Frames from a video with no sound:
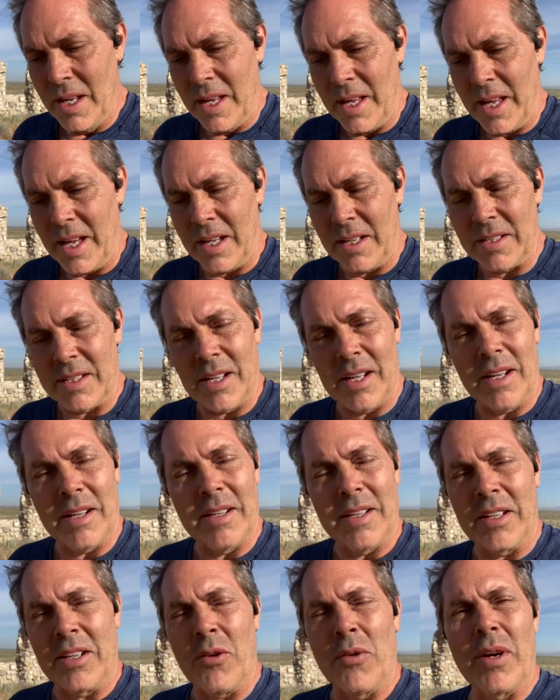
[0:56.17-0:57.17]
And
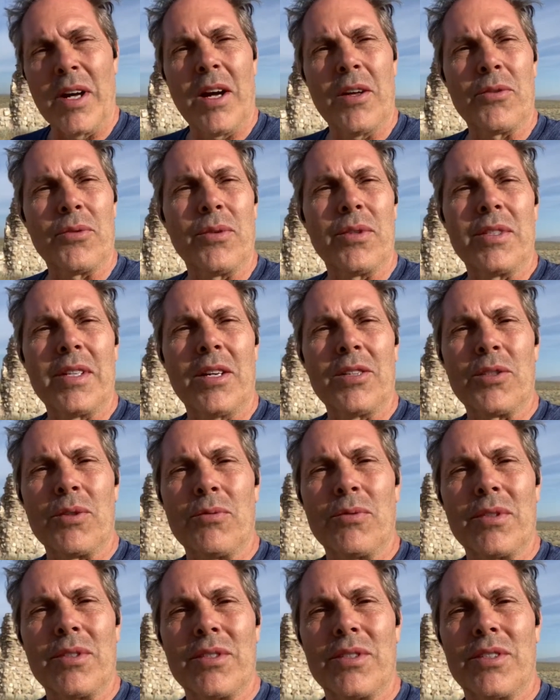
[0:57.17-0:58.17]
going out through the desert
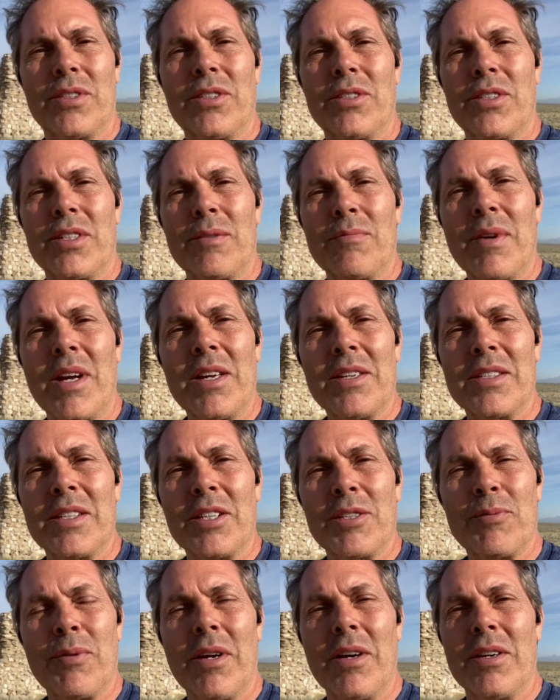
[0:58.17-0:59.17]
was just an amazing
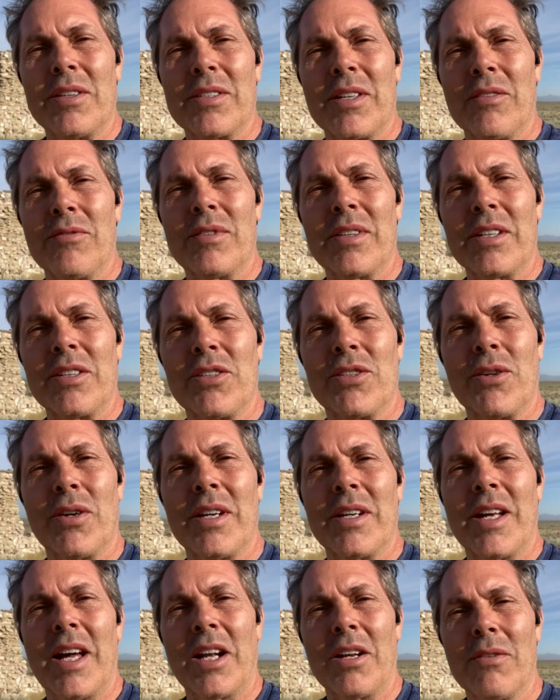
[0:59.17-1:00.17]
experience. I really enjoyed
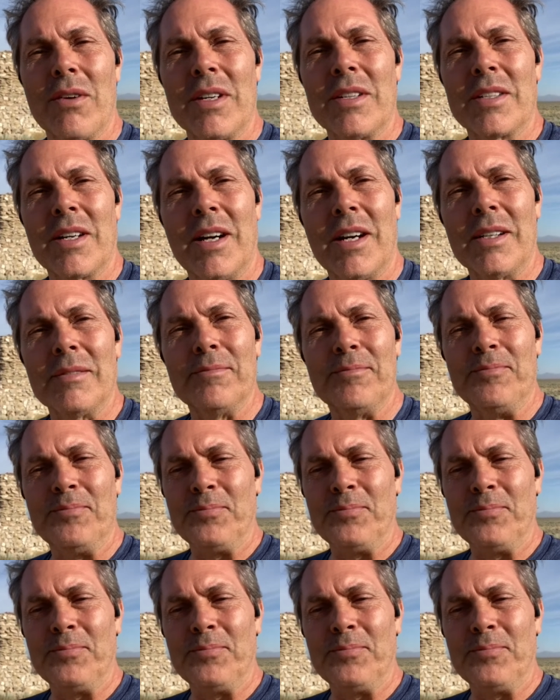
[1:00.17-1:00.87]
it. Had a great time.